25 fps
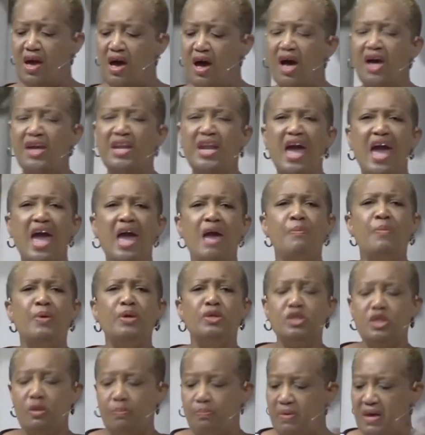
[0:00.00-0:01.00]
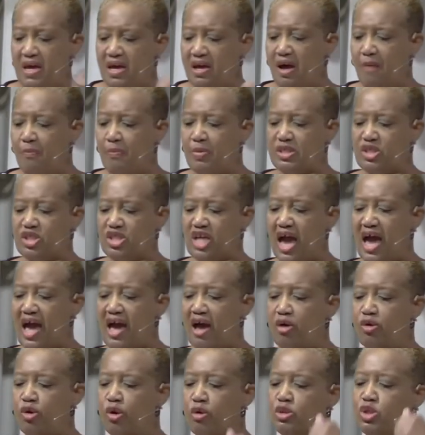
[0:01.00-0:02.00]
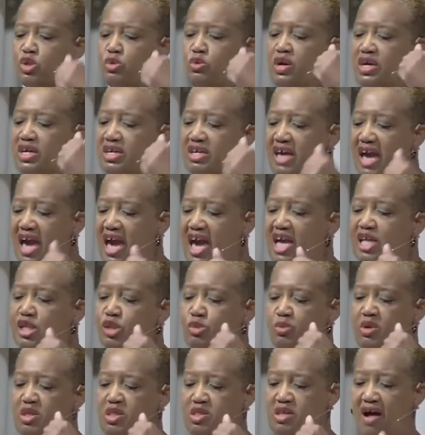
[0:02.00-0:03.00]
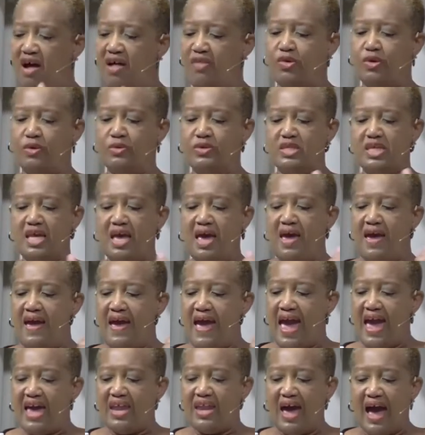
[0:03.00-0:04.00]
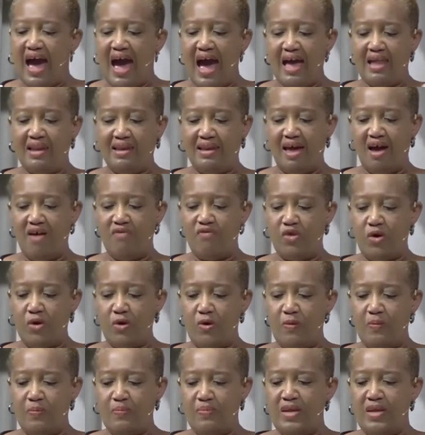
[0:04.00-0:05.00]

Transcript: unable to pick up a child or to engage with others at eye level,